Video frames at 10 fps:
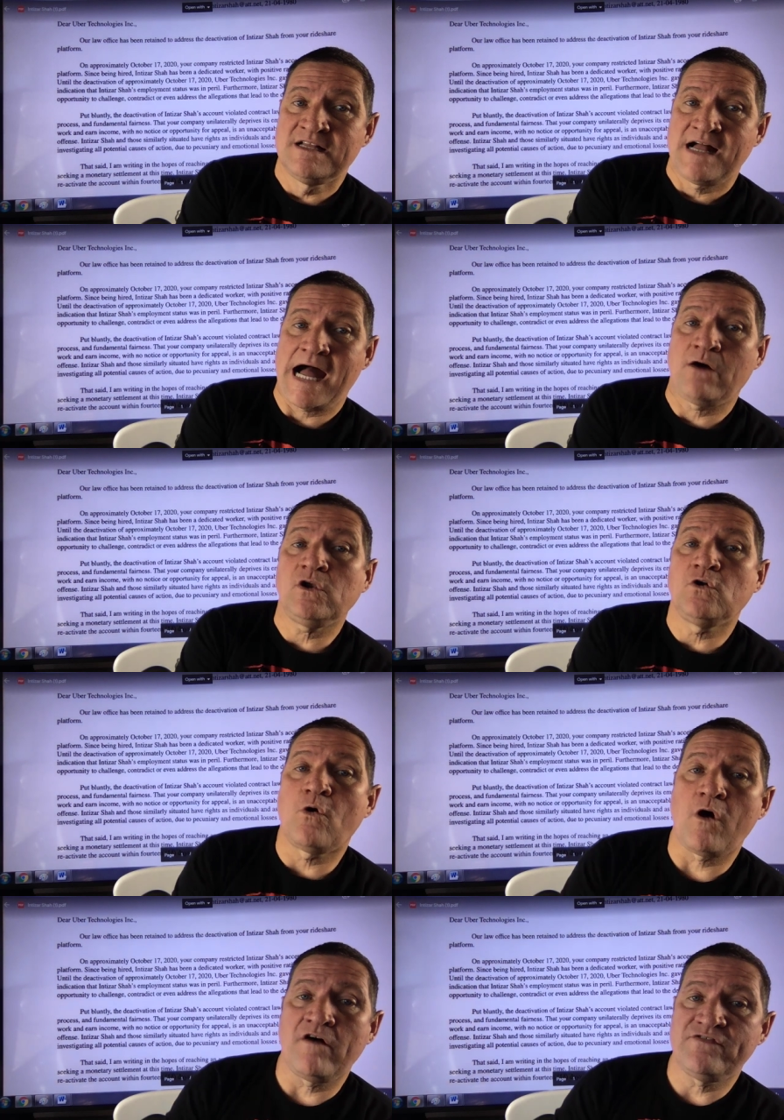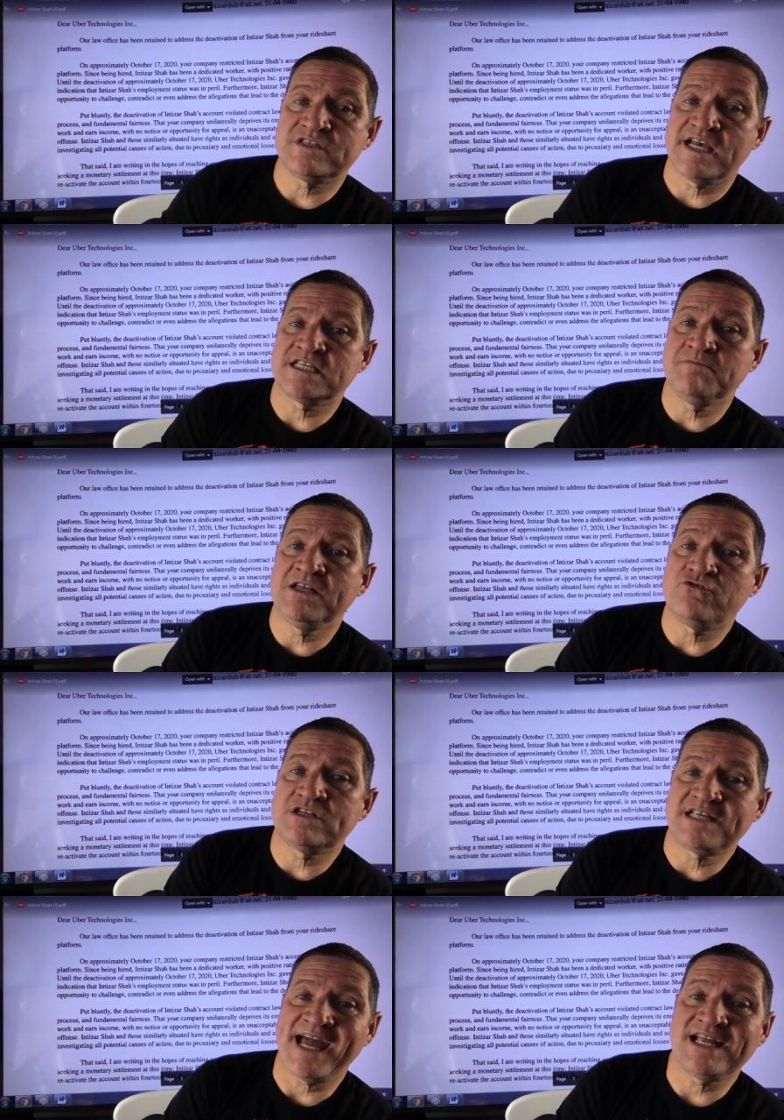Our law office has been
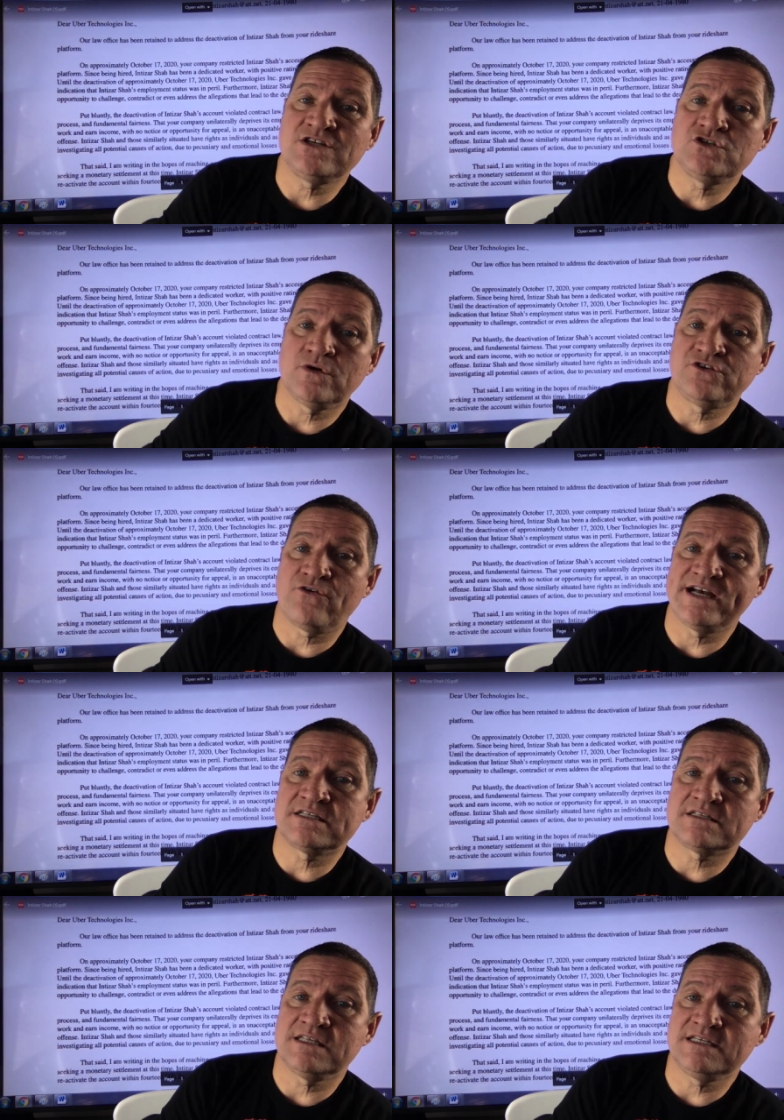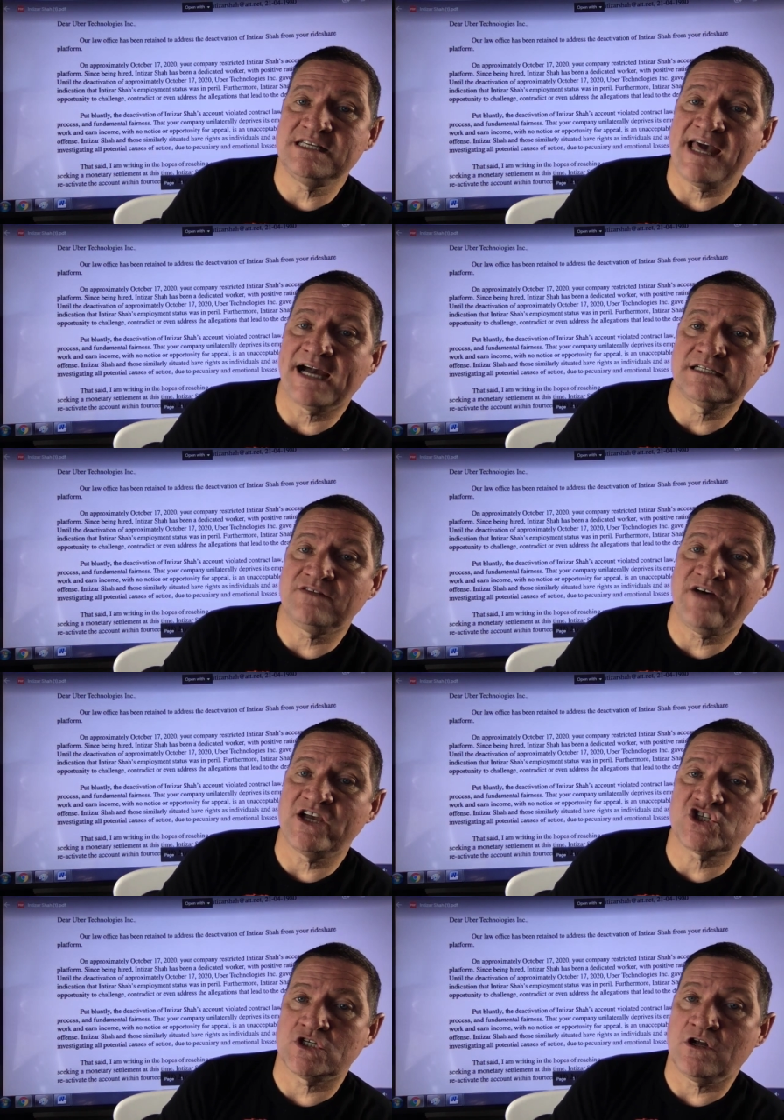retained to address the
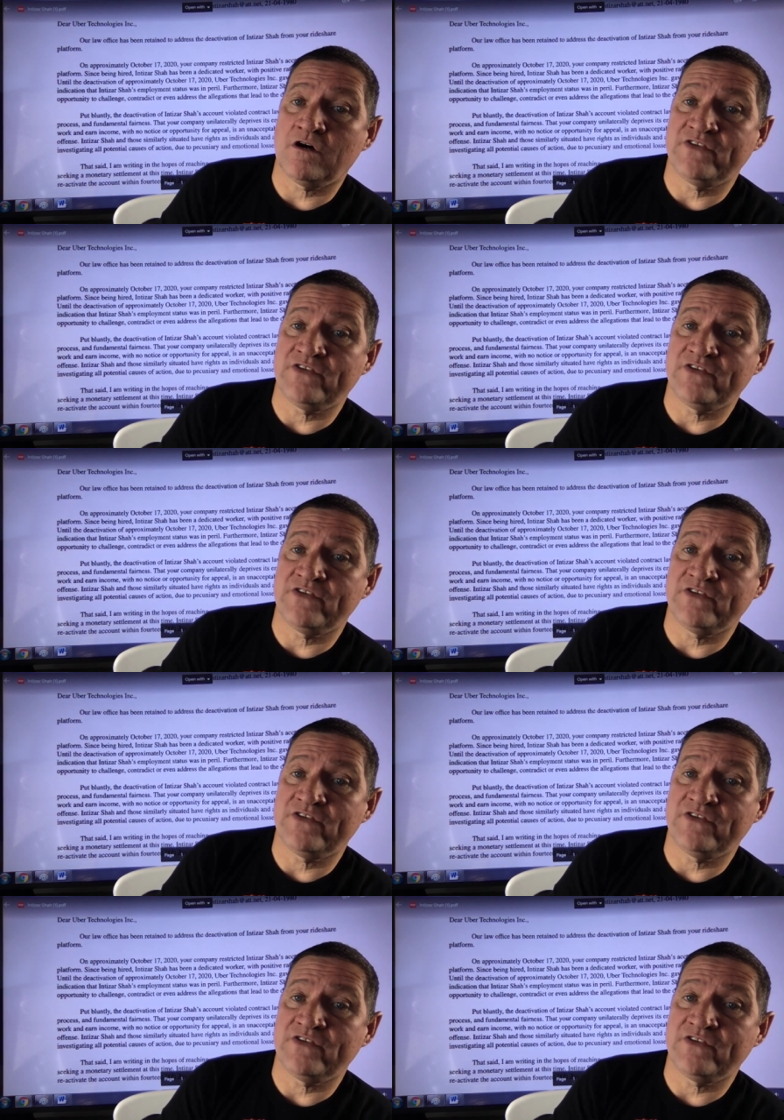deactivation of